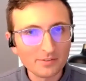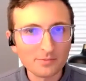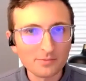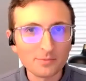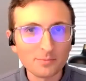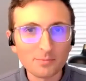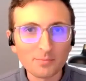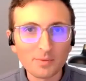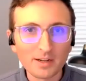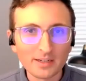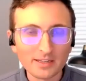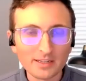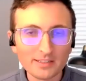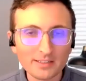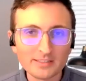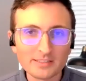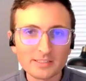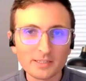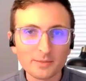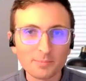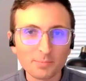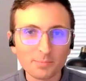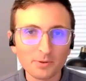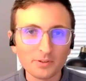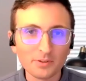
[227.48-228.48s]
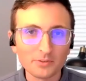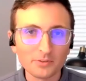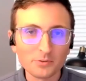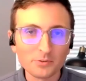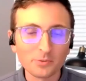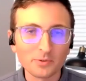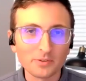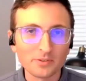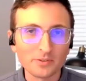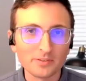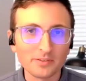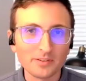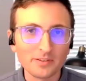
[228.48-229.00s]
money to put
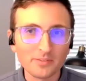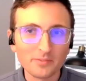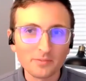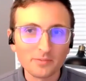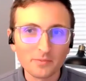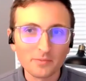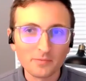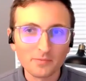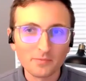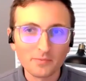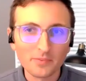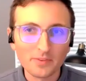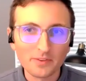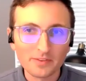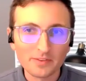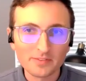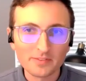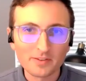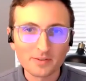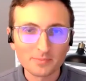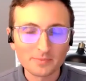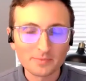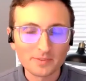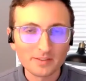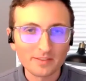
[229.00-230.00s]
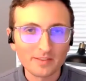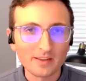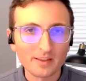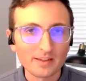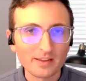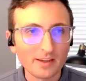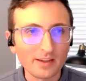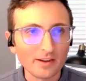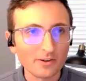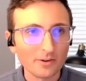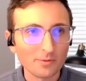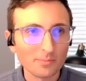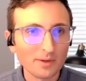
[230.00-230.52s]
toward something they
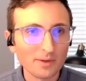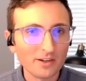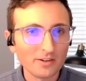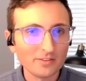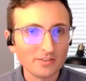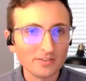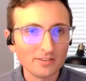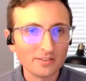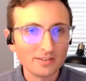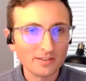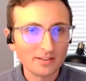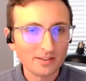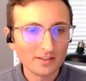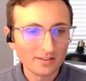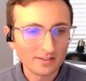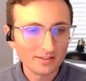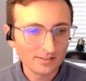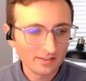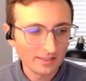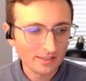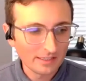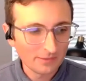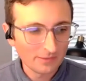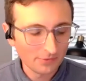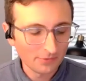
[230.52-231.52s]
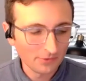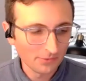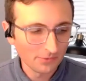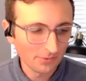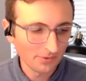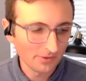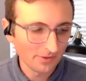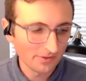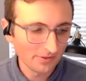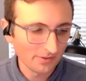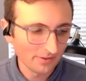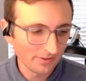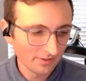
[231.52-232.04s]
care about, if you
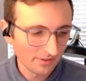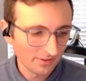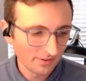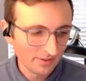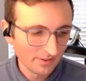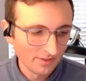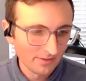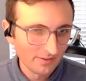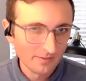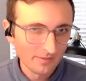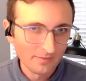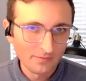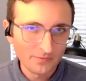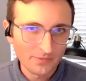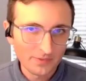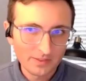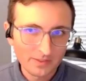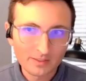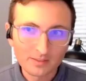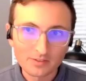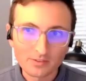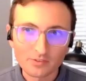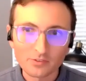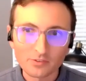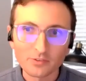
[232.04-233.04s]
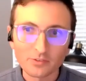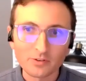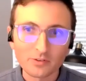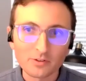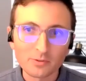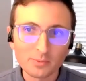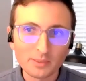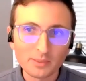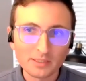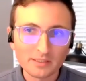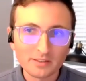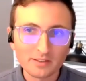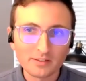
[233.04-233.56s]
are concerned
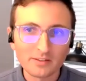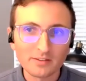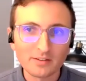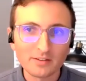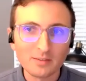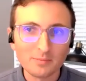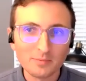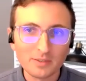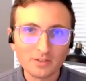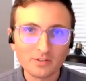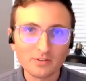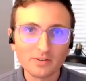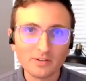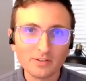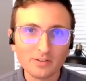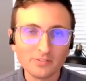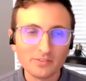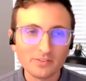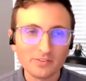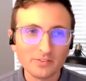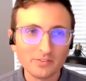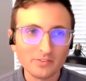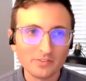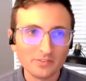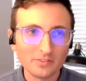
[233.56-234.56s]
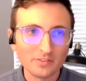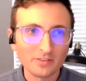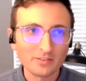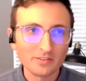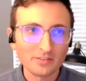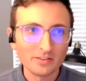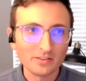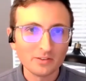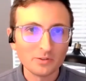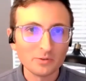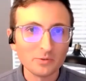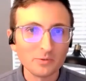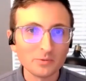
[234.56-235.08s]
about the climate crisis,
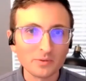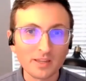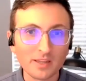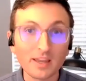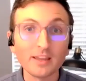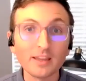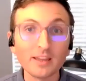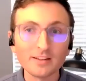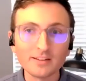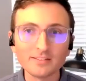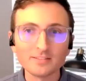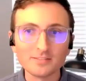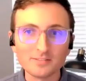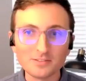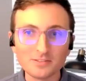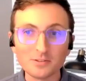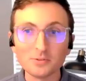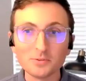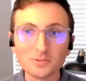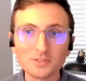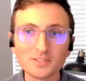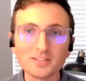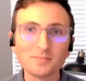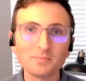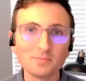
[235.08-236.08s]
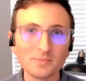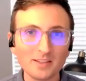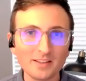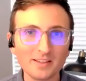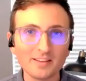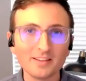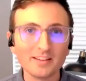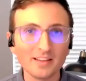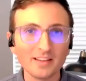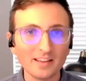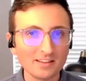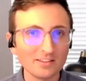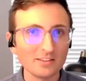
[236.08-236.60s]
you can do
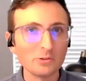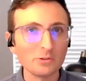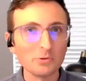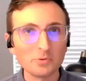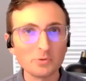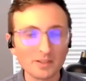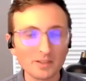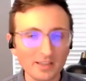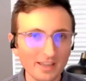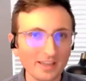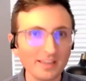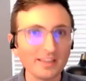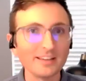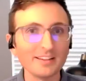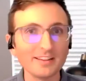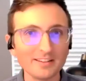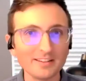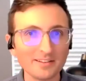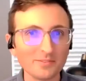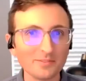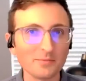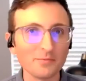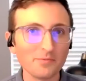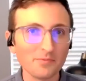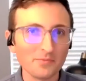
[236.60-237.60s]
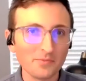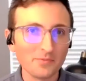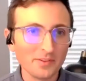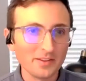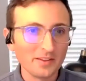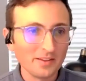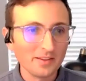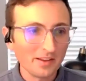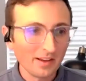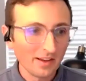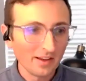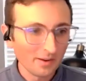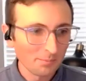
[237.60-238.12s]
something, and you can
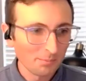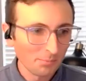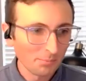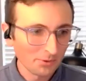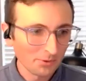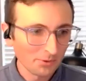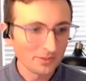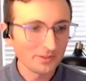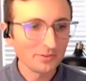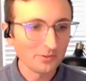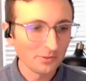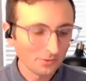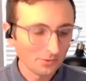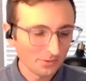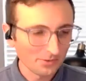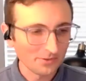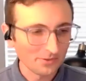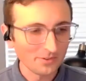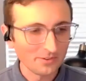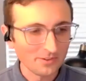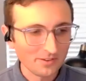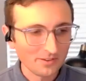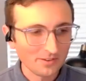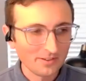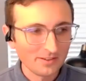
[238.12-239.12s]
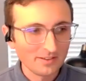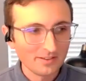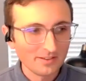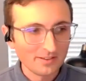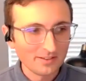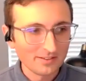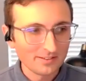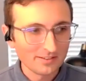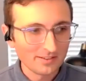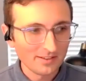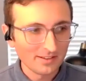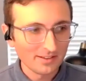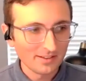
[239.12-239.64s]
put your
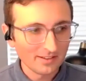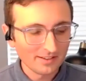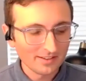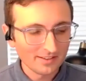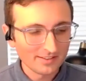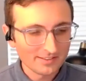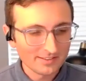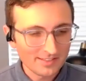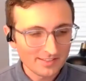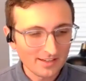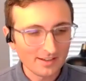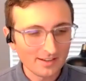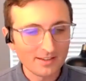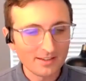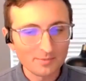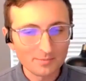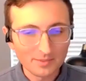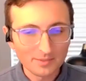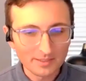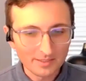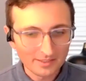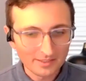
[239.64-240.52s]
time and